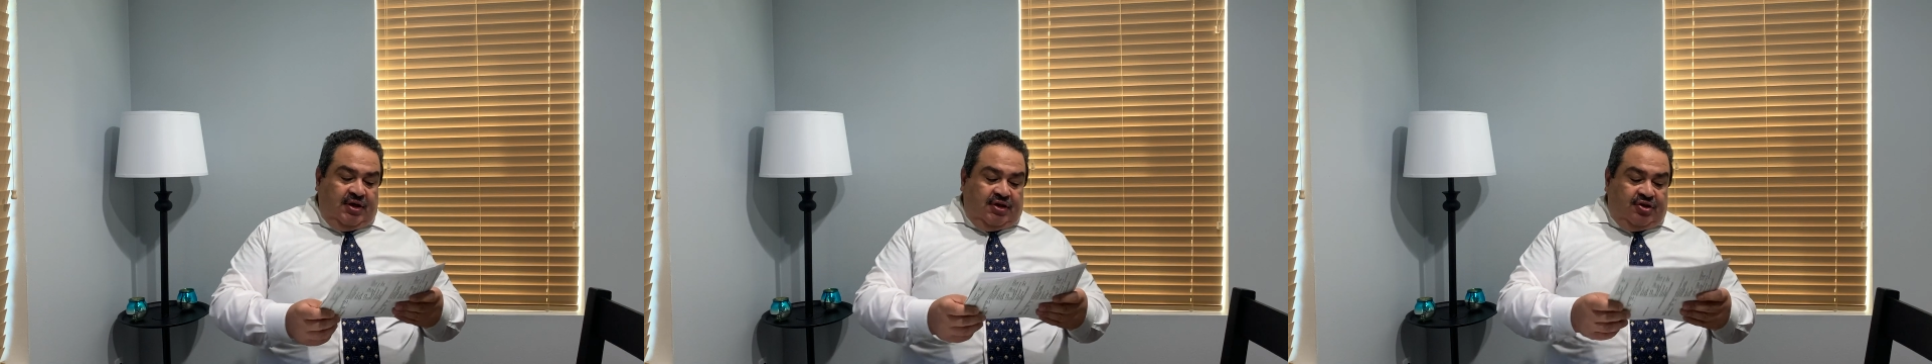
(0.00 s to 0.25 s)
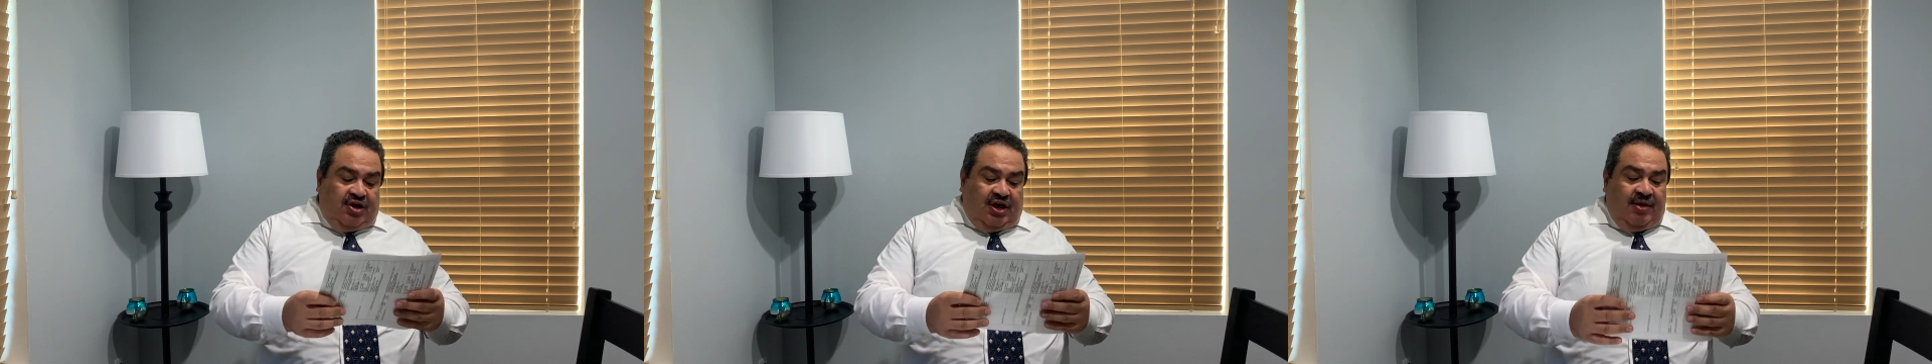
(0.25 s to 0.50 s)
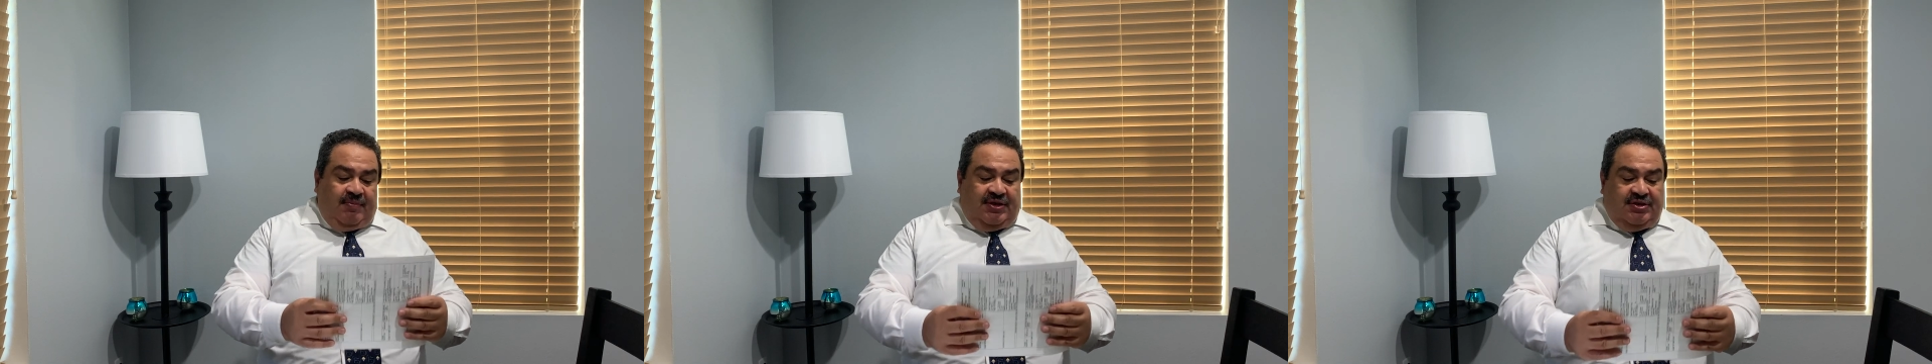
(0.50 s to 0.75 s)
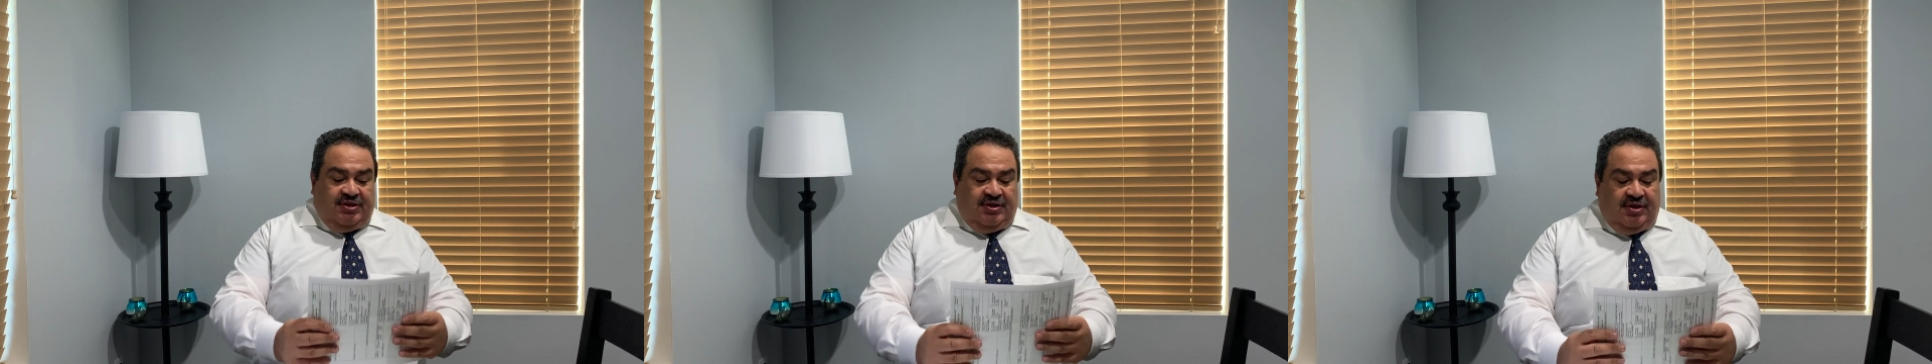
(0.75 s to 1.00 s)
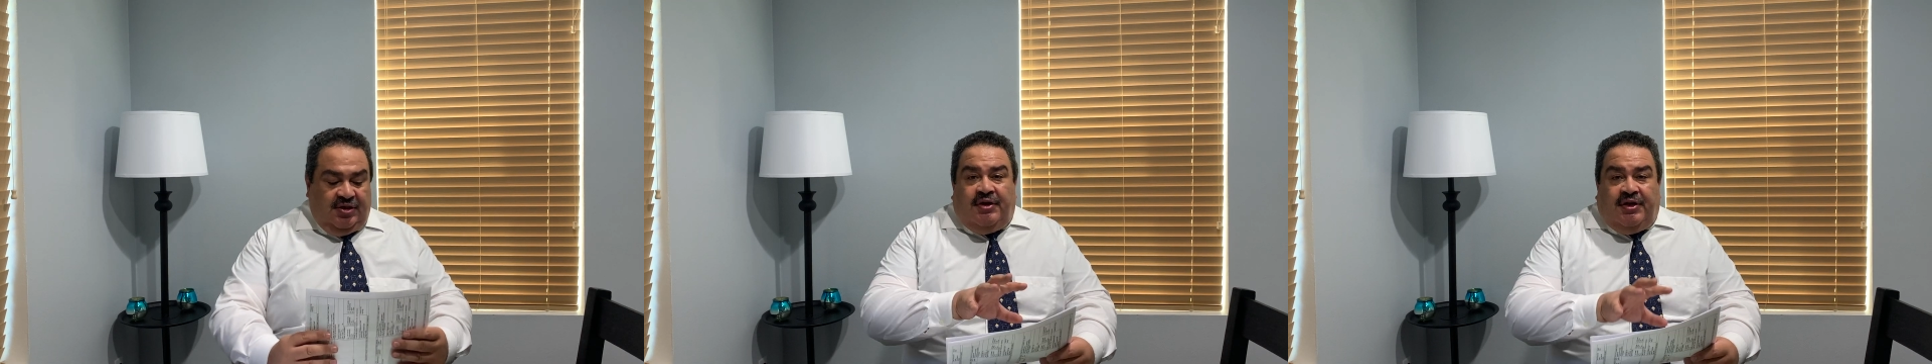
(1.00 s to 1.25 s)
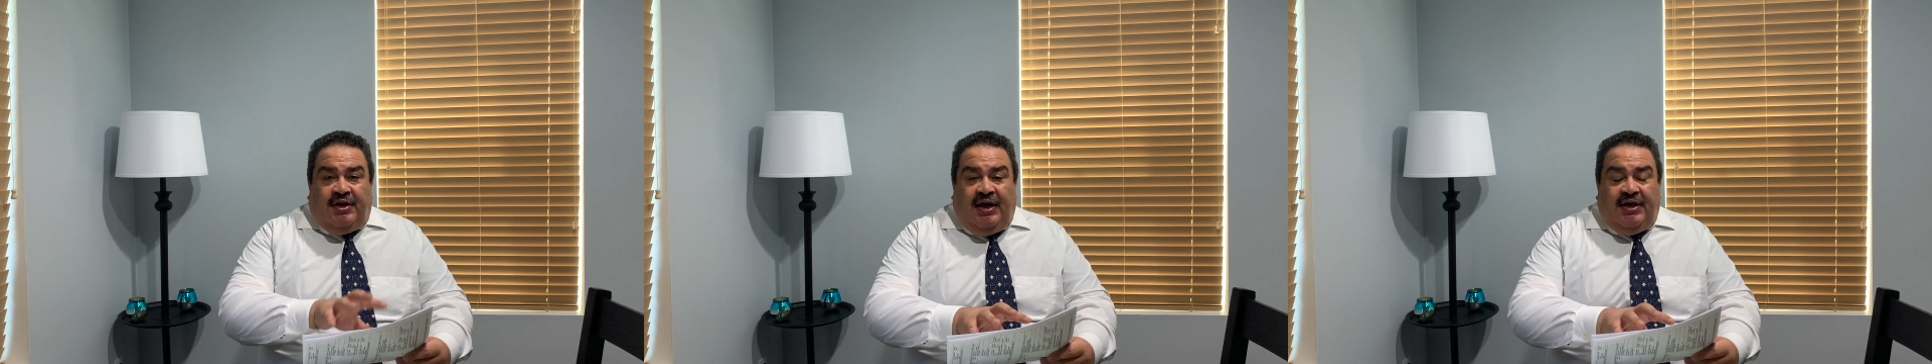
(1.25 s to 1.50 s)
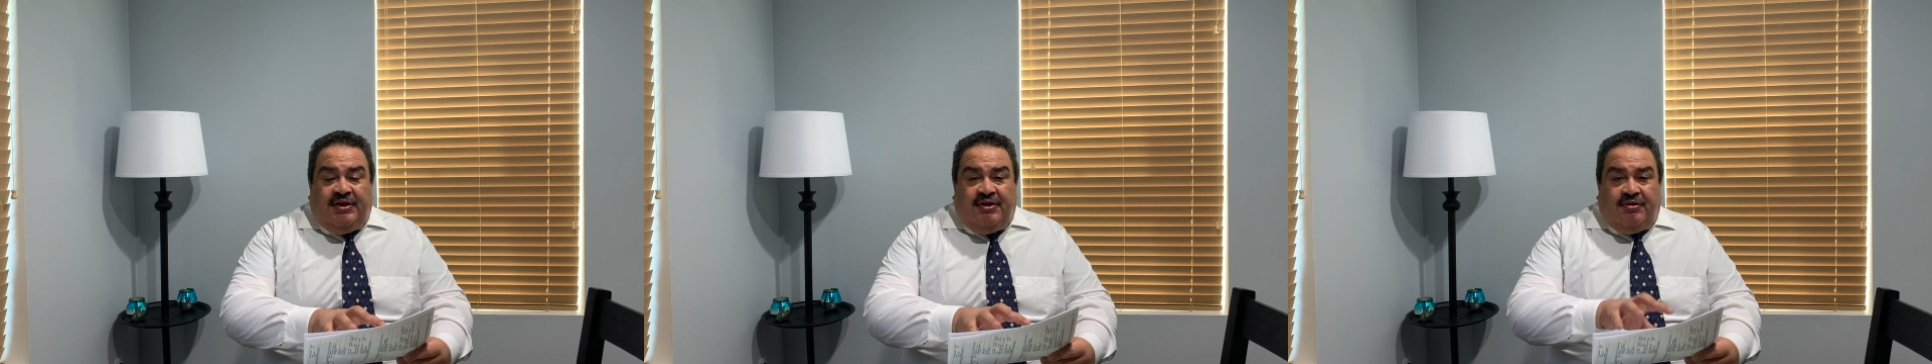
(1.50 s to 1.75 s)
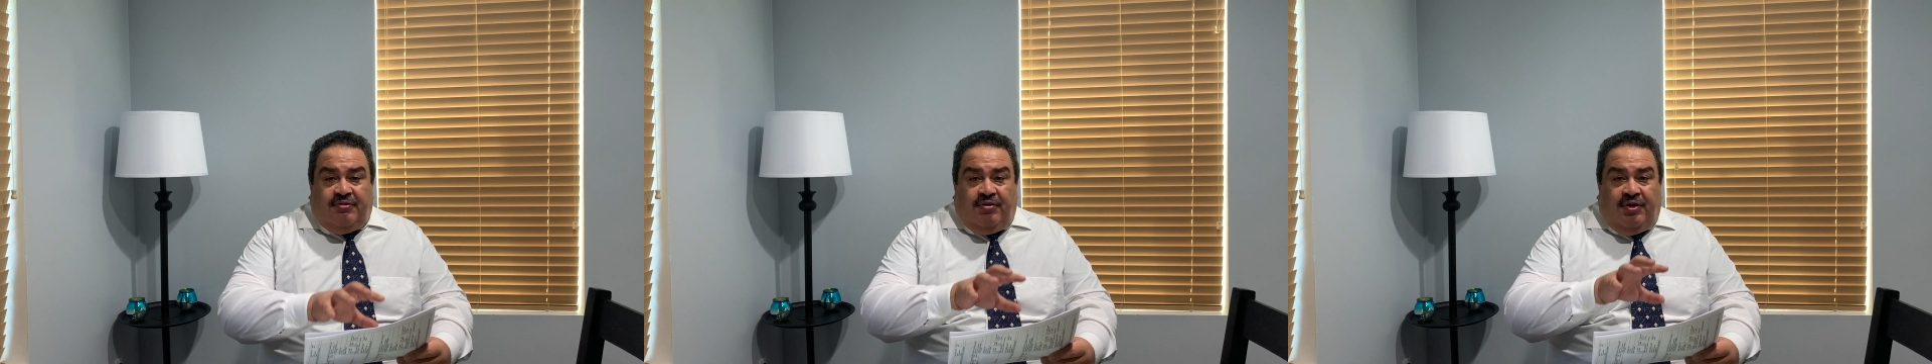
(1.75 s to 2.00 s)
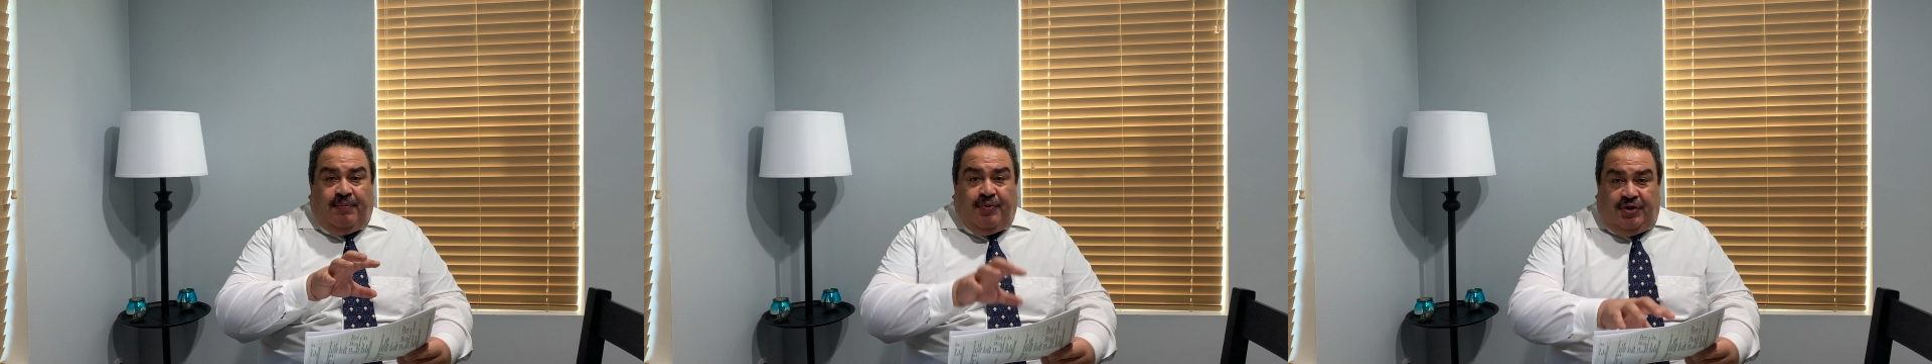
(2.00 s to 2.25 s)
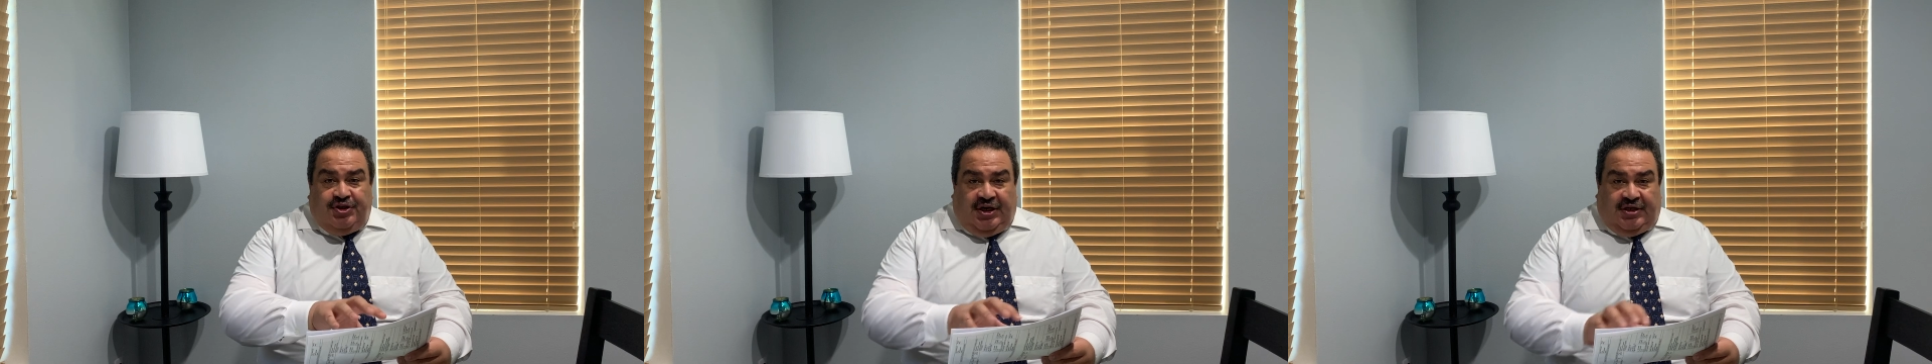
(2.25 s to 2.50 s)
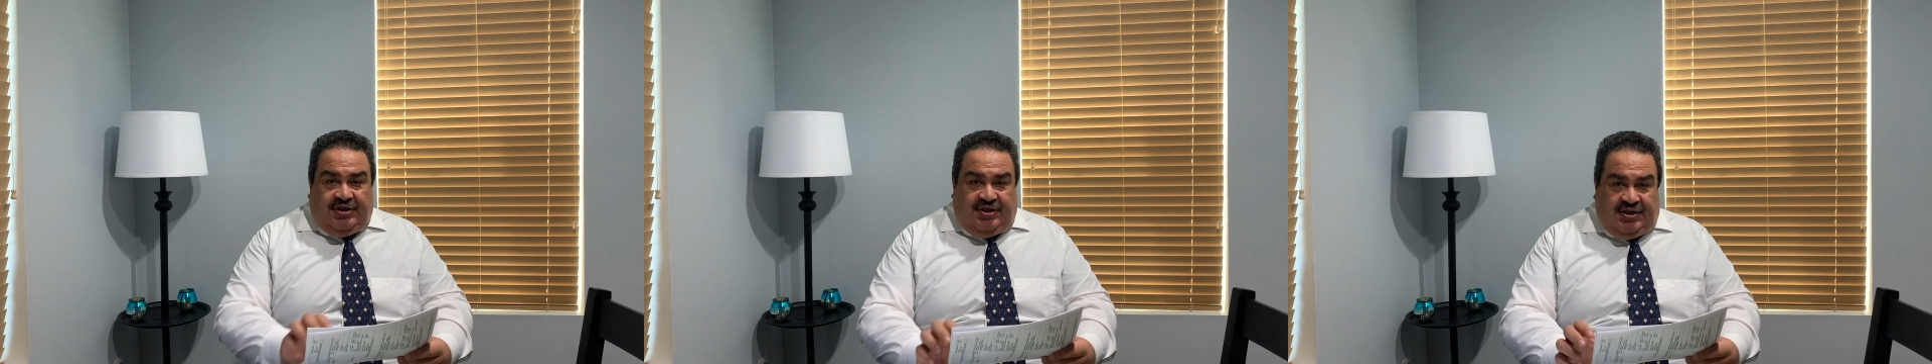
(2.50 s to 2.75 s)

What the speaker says: documents related to the project